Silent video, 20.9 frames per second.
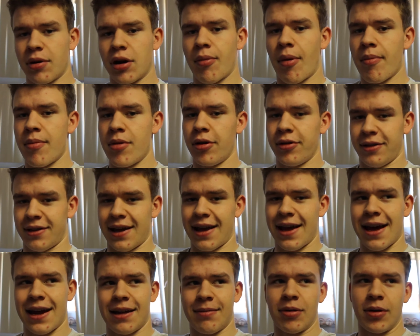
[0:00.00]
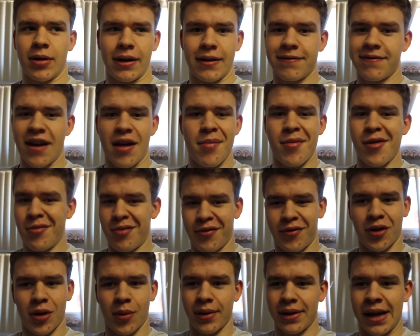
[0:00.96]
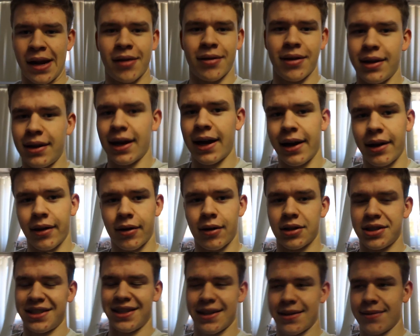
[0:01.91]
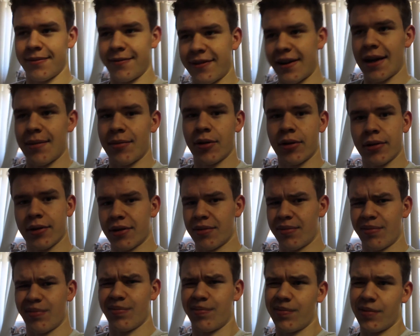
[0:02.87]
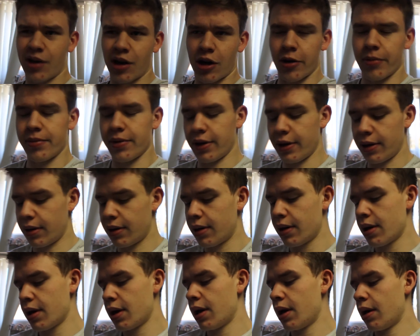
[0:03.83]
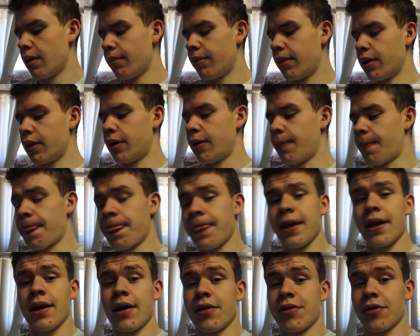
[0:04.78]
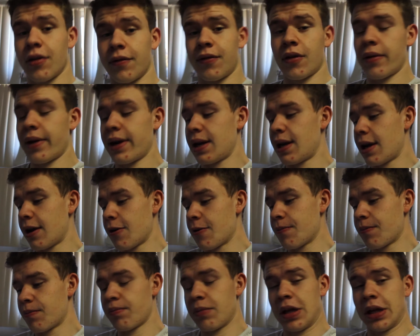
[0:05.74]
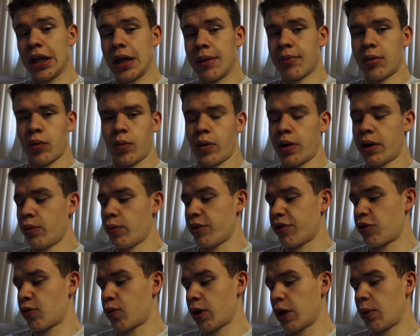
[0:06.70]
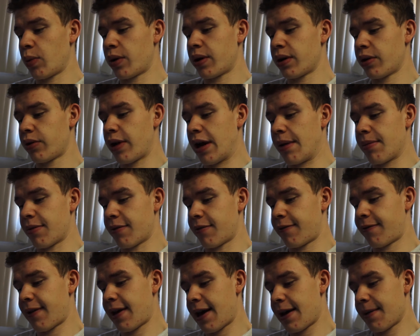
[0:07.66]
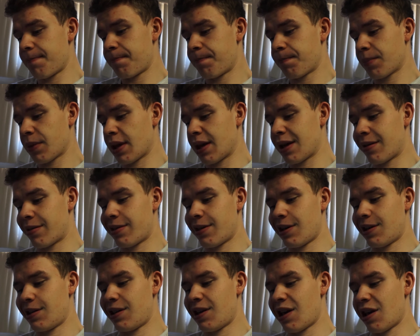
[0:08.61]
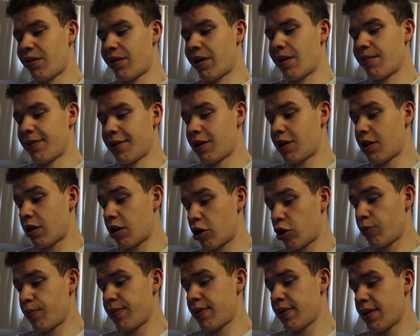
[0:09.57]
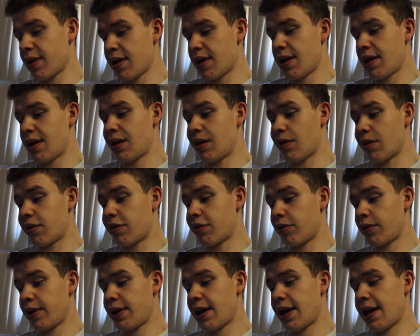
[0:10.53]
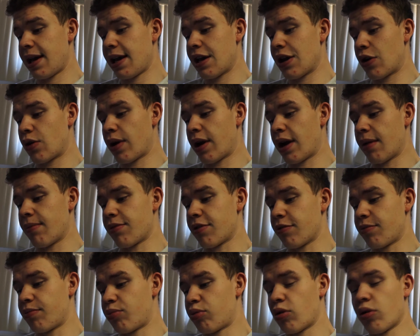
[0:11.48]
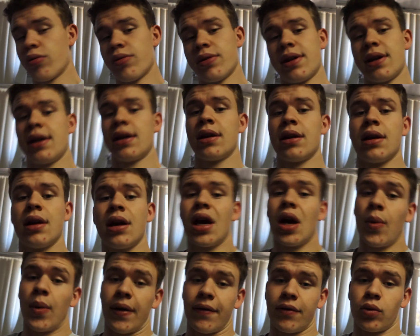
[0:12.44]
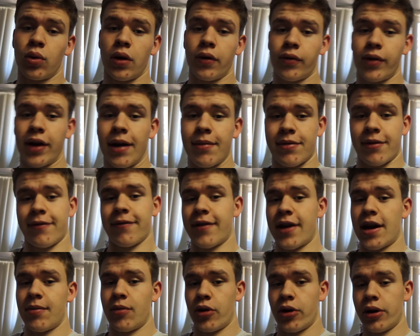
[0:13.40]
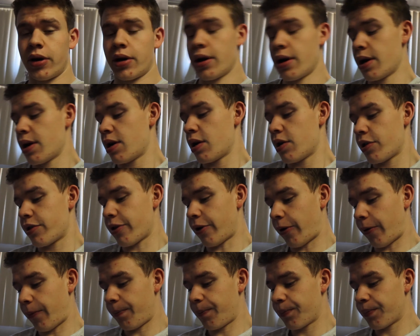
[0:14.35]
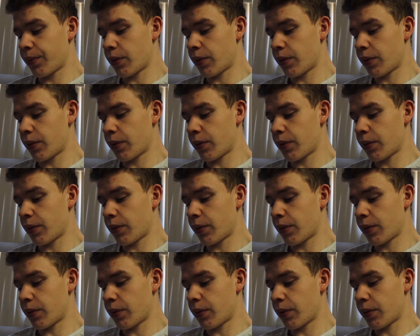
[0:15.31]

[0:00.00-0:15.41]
part of my meals because I had about like five minutes before I went down to the dining hall just to get some fiber and some carbs in. But um, so far right now, meal number one was 21 grams of fat, 68 grams of carbs, and 38 grams of protein. And we have 12 grams of fiber. So